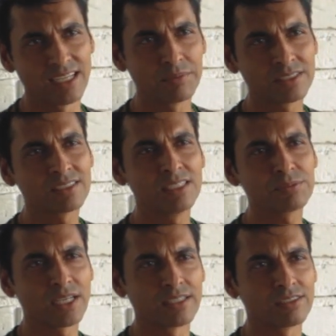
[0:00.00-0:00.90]
I mean, it's a deep
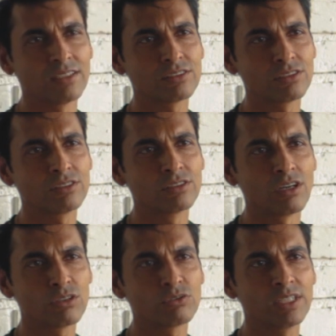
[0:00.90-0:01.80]
science, you know. So you
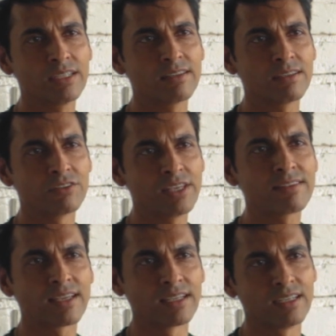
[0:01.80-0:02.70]
got to really
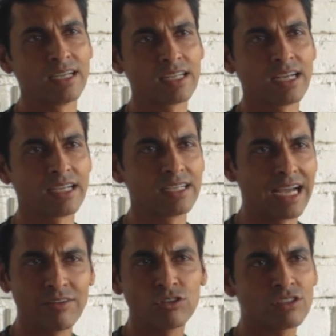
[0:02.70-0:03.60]
rethink, and
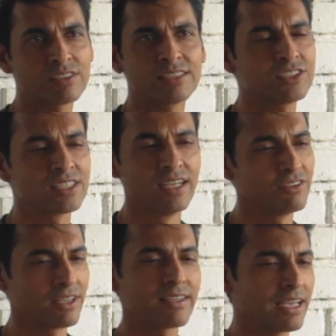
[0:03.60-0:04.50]
I would not say just
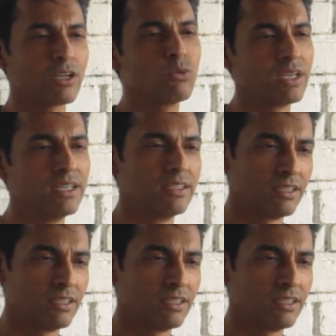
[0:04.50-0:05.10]
rethink and do it.